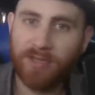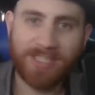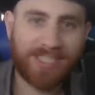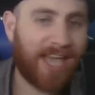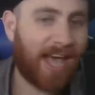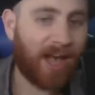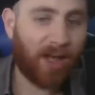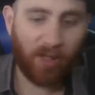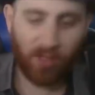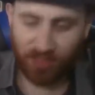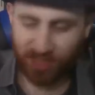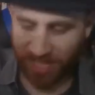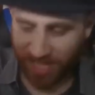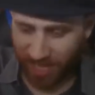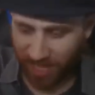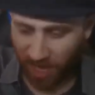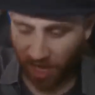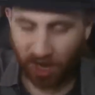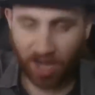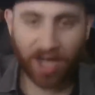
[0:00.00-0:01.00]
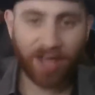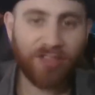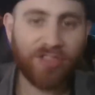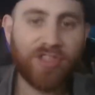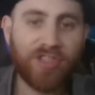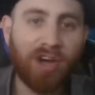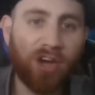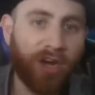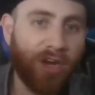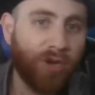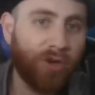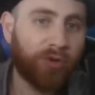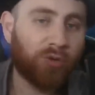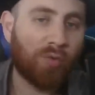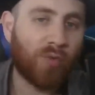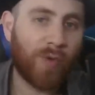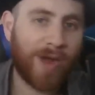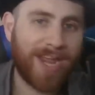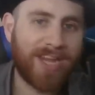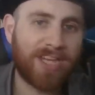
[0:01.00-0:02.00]
Tell the author,
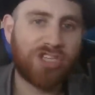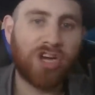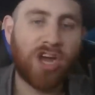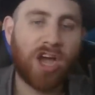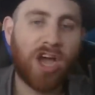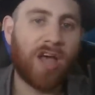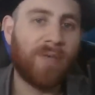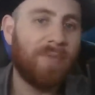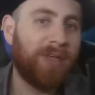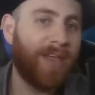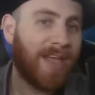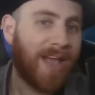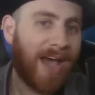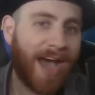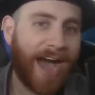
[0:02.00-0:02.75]
great job.